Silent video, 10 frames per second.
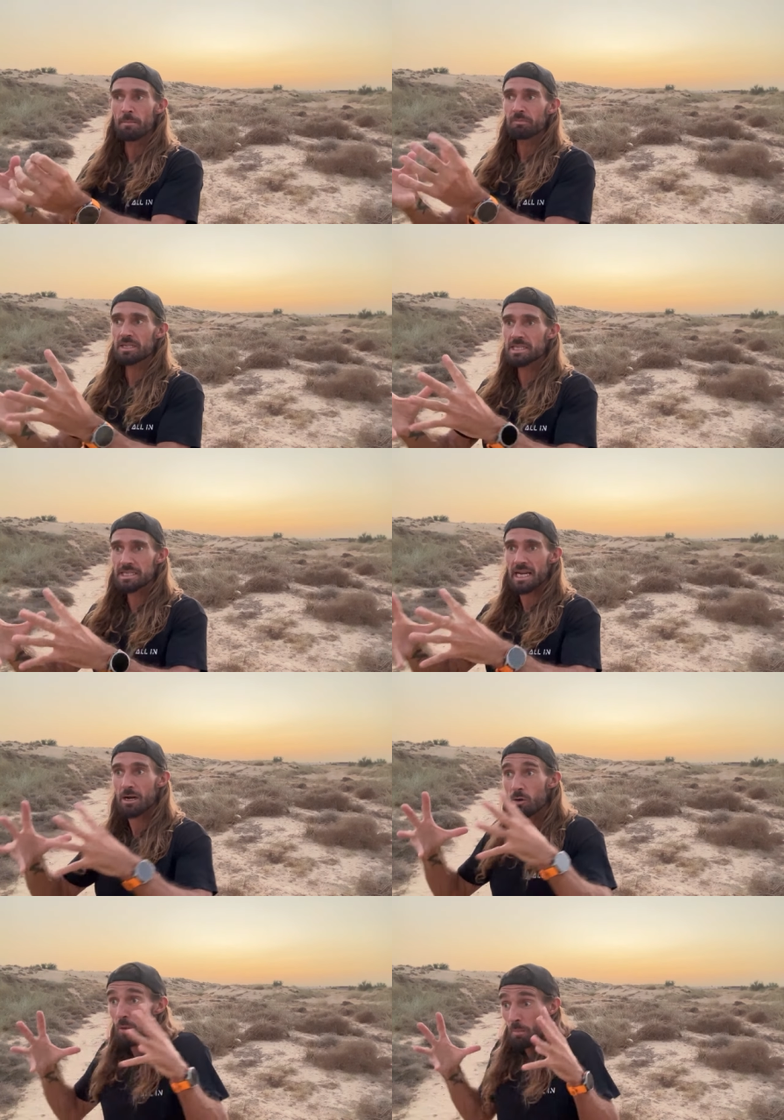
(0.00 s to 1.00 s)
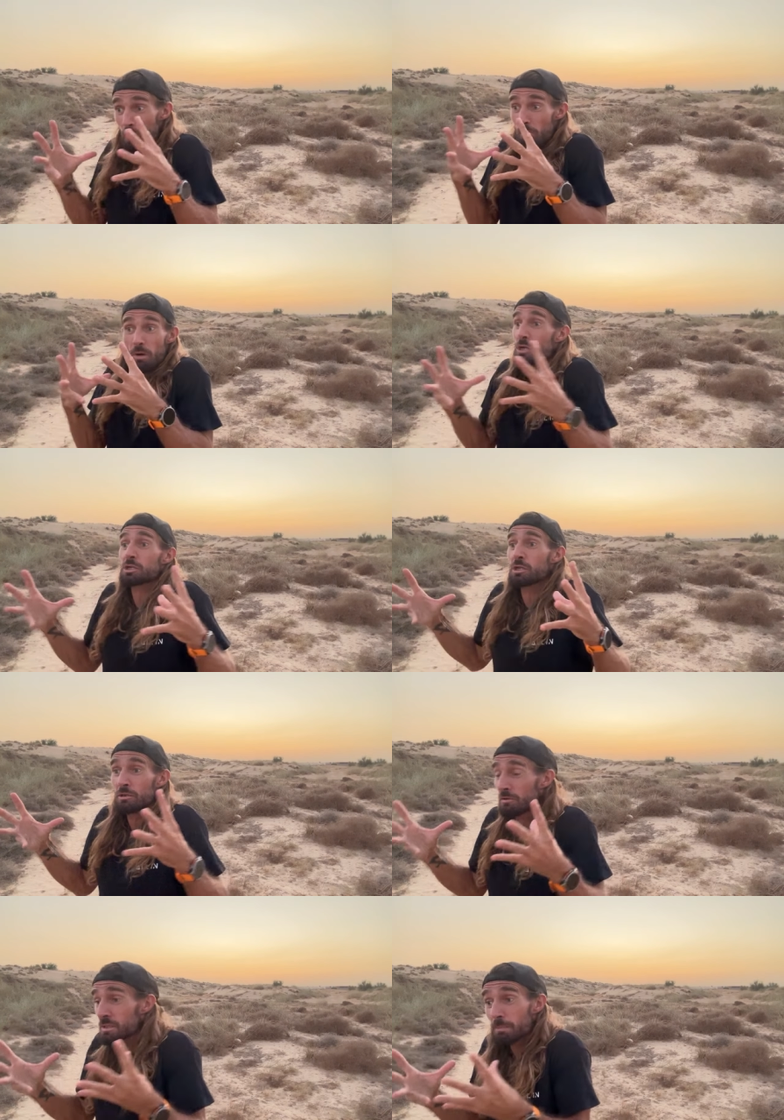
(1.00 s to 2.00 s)
this is how much
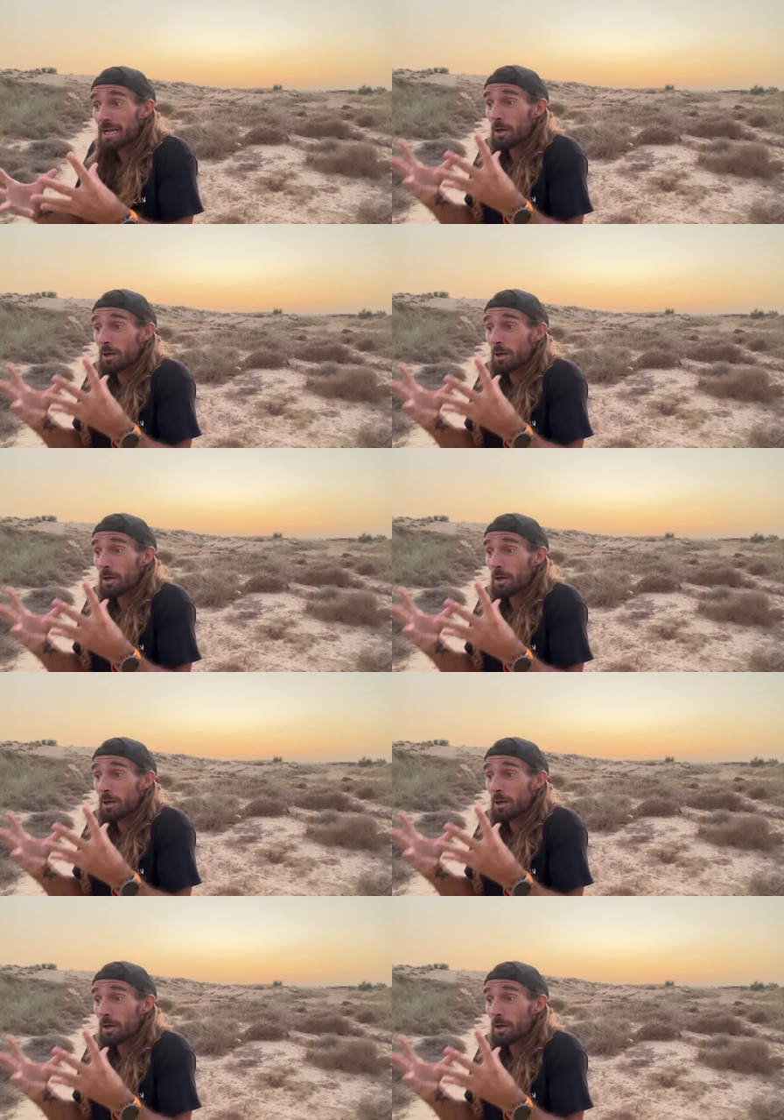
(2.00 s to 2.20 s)
you spent